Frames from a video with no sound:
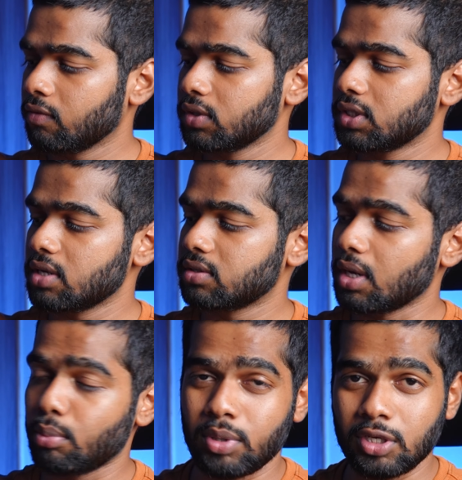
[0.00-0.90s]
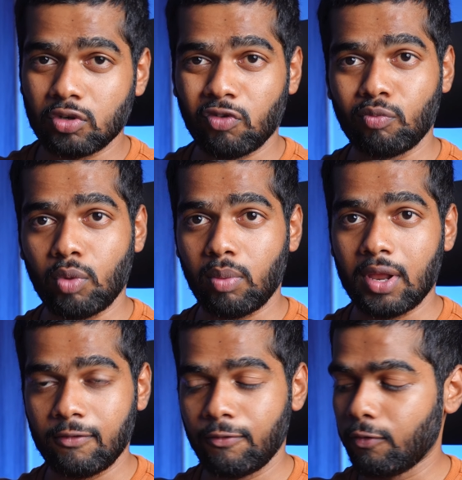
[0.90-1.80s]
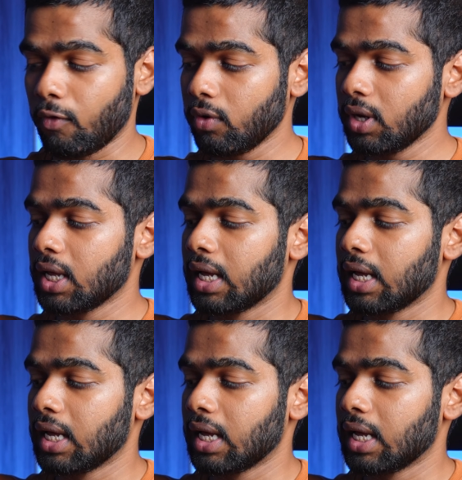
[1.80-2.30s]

just a piece of mobile phone.